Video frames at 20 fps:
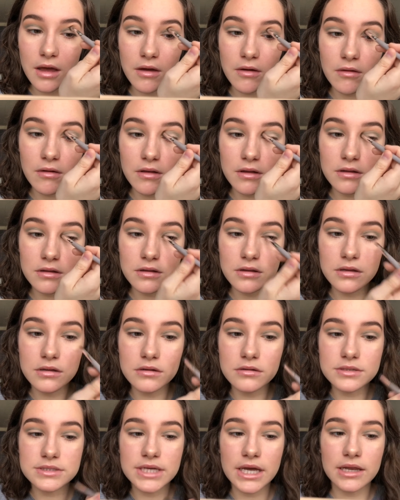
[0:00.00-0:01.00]
out a
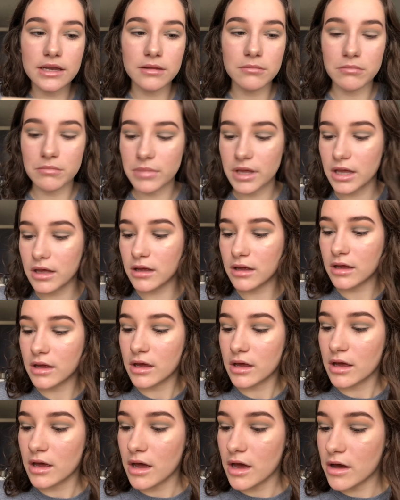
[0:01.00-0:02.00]
little tiny bit.
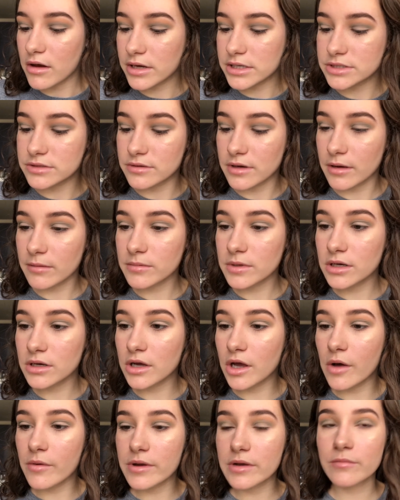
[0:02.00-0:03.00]
Okay, so now I'm gonna
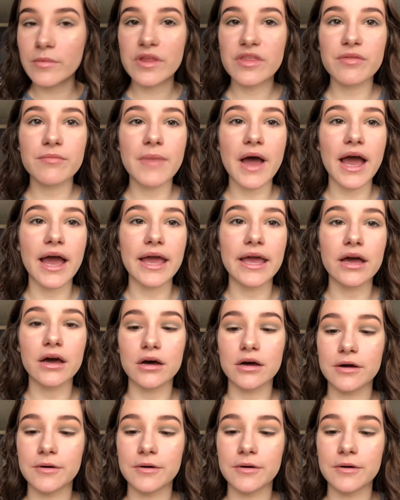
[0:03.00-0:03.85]
go in with my